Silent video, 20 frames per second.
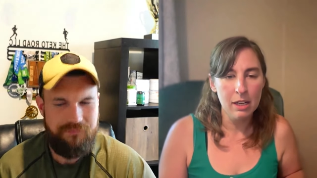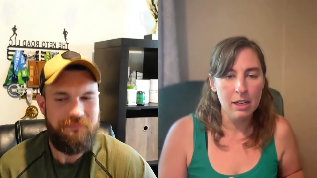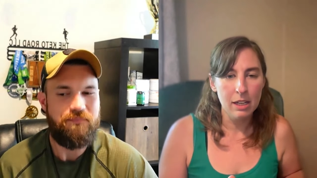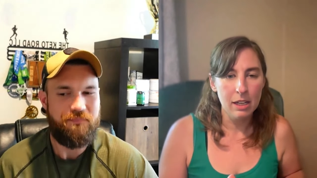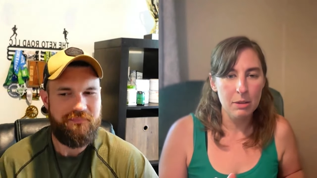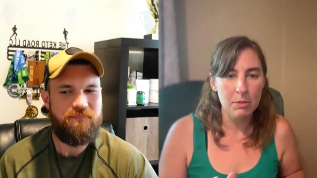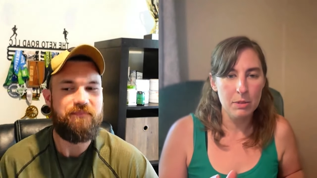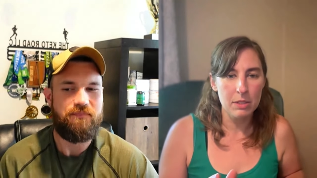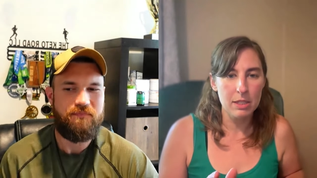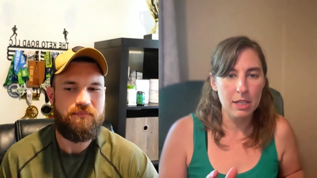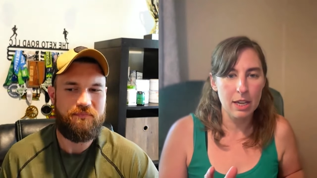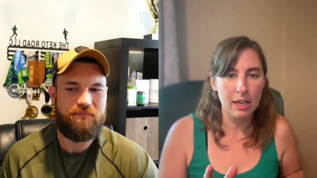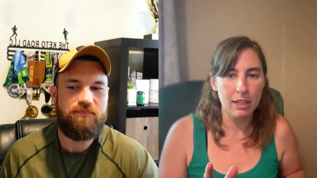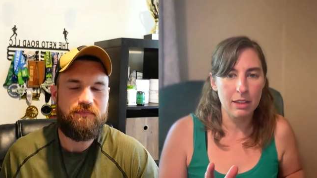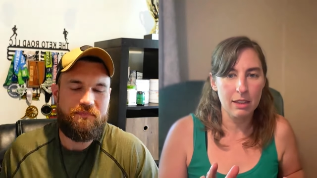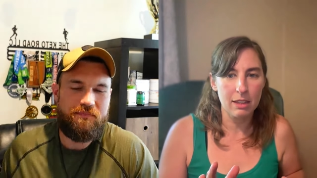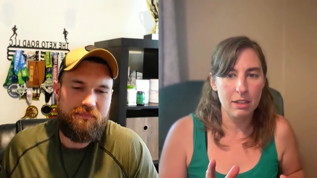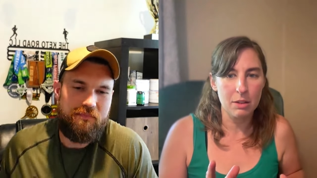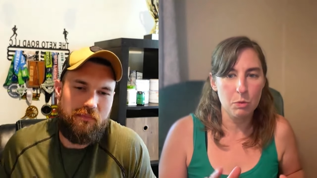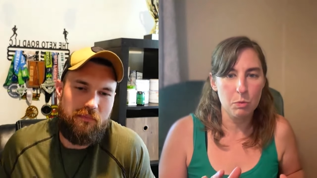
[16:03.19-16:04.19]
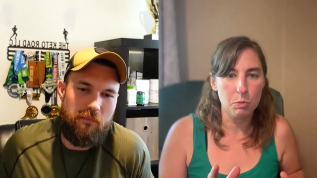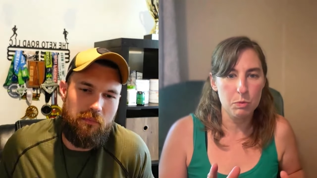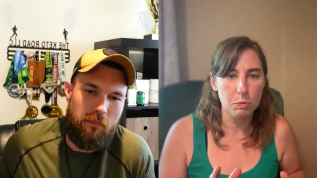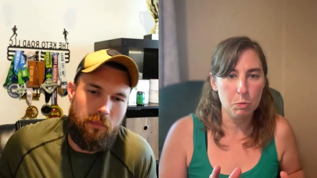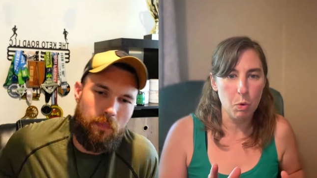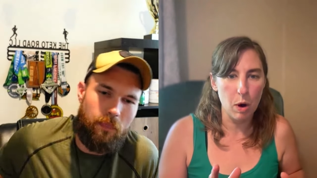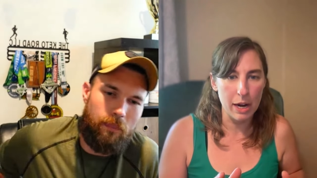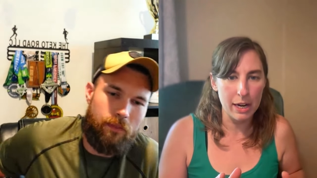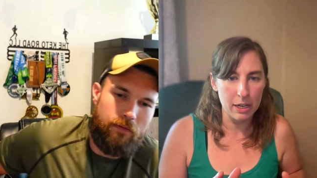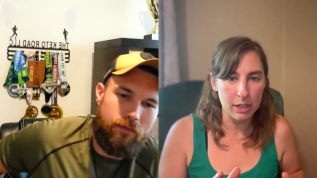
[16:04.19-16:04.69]
Speaker 1: It was like the
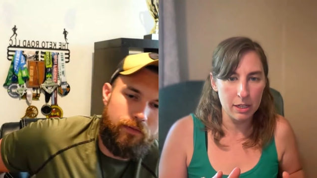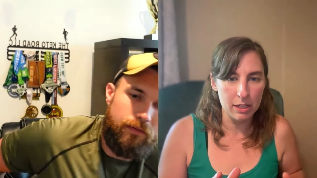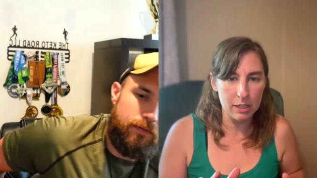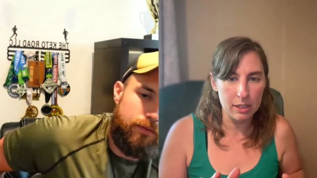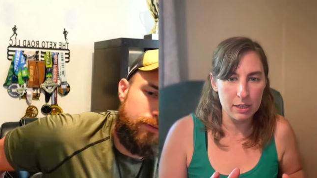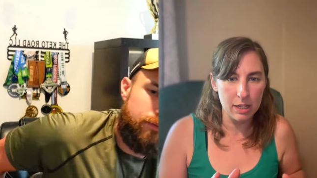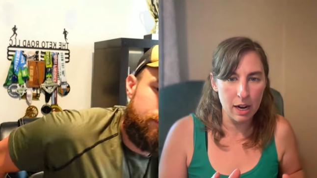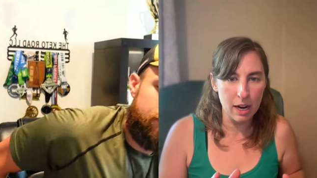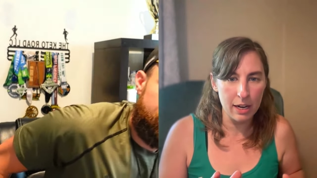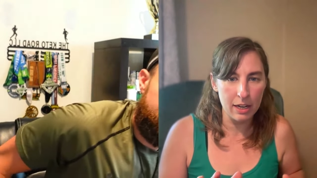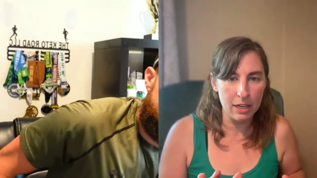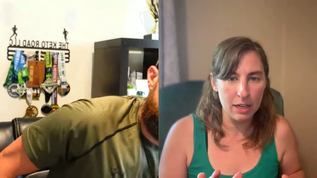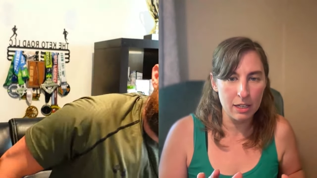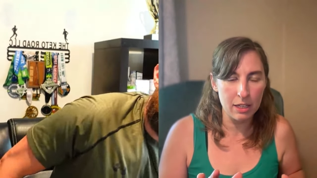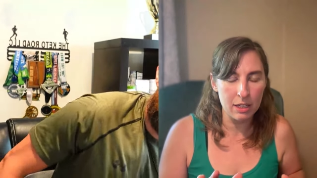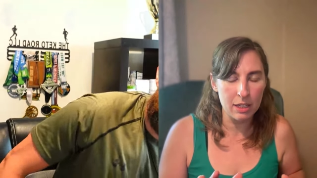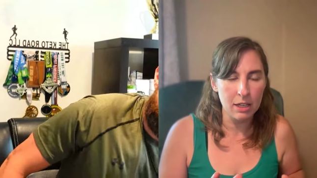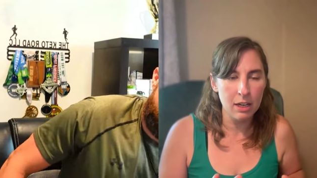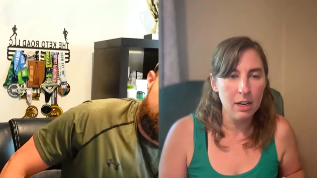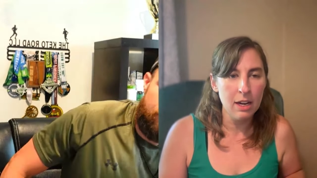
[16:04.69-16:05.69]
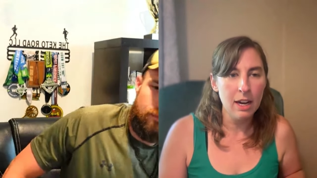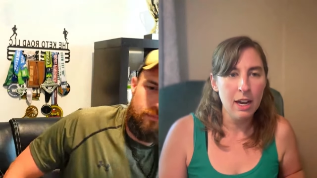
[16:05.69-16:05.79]
wired and tired.